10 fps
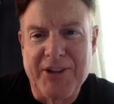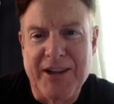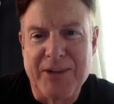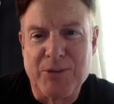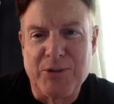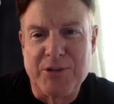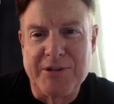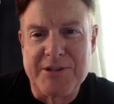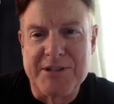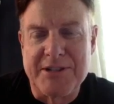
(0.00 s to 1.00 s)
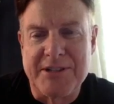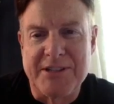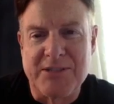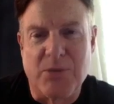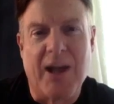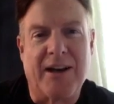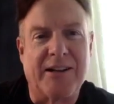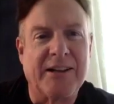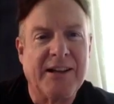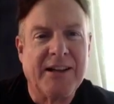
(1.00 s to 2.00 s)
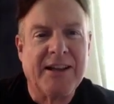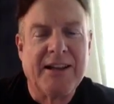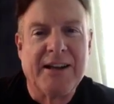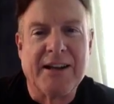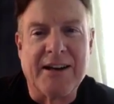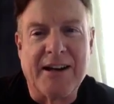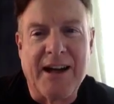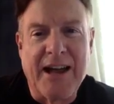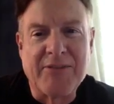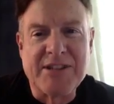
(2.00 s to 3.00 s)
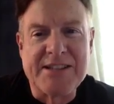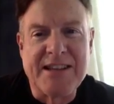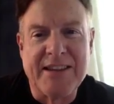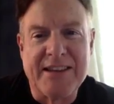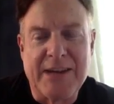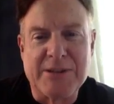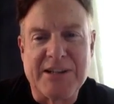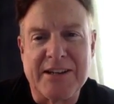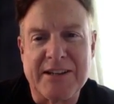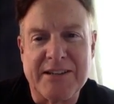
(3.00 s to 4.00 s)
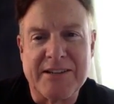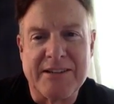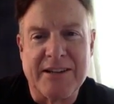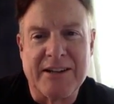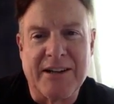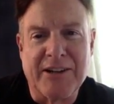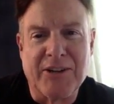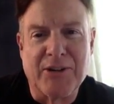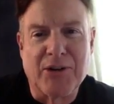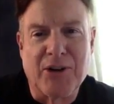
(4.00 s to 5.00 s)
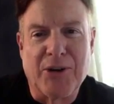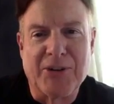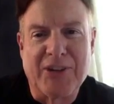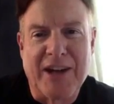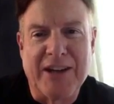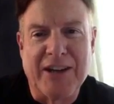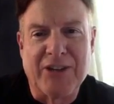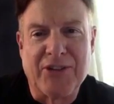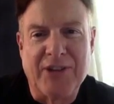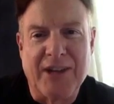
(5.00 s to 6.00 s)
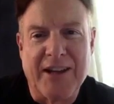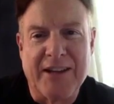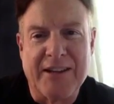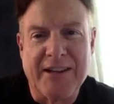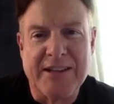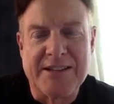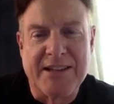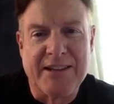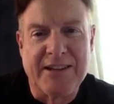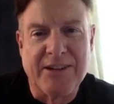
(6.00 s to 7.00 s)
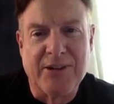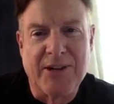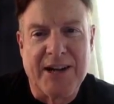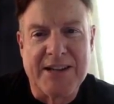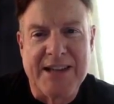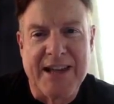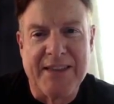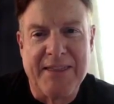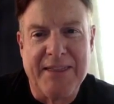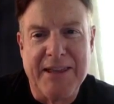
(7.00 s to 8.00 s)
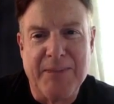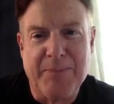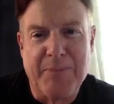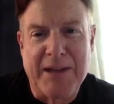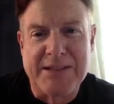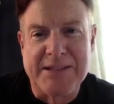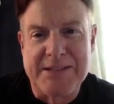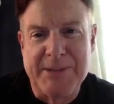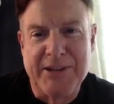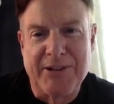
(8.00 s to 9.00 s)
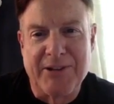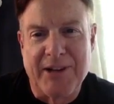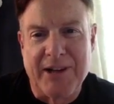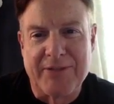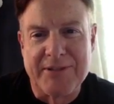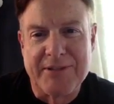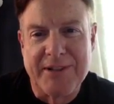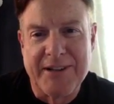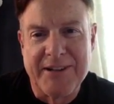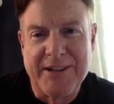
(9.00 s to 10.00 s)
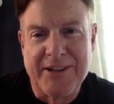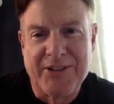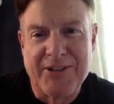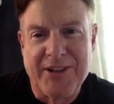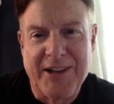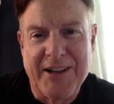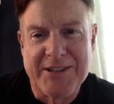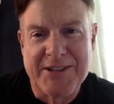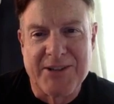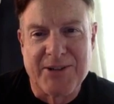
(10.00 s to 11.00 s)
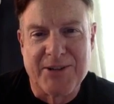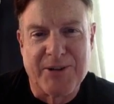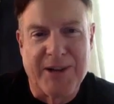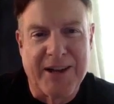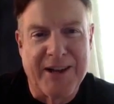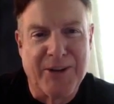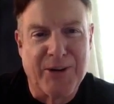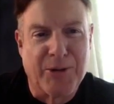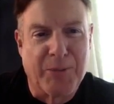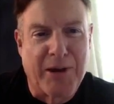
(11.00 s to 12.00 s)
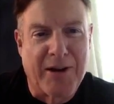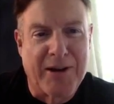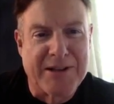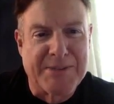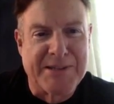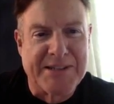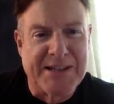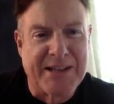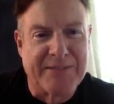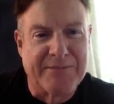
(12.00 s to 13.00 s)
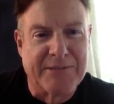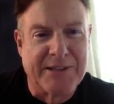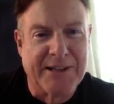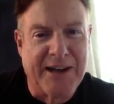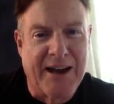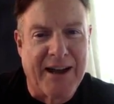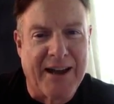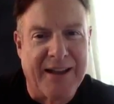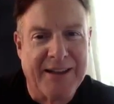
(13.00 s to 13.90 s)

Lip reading: kind words as well. I have to say that I was on another call with Scott yesterday, and he said that you guys had the best speaker ever yesterday. So I know the bar has been set really high.